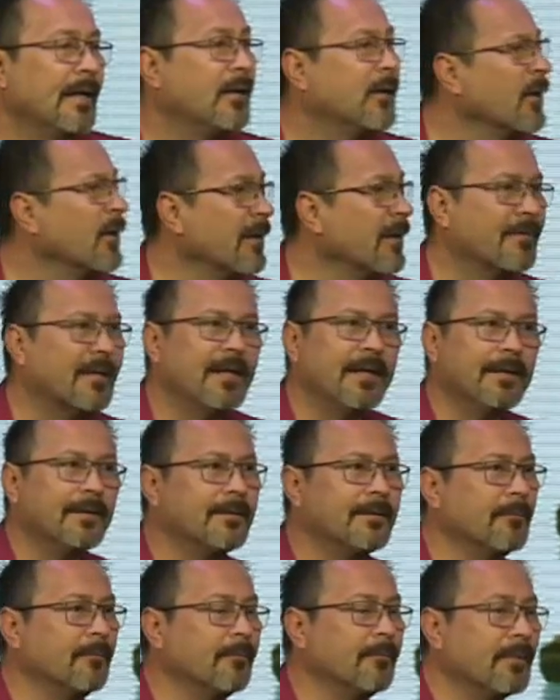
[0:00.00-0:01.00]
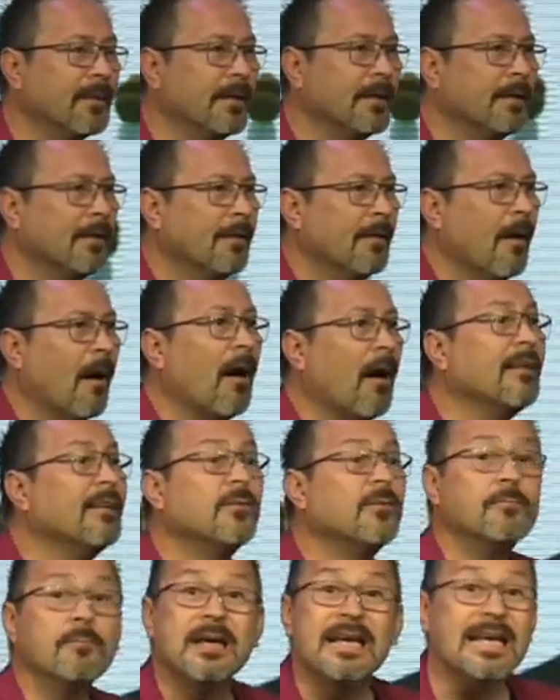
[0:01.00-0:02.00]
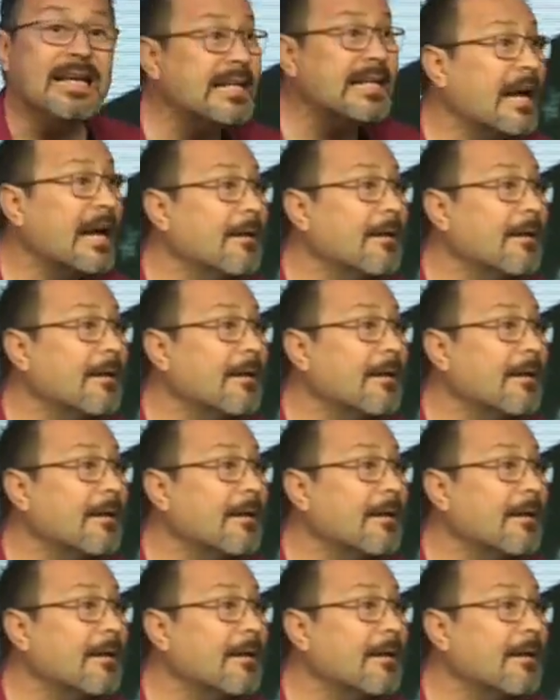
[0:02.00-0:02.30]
He could have killed him. All his men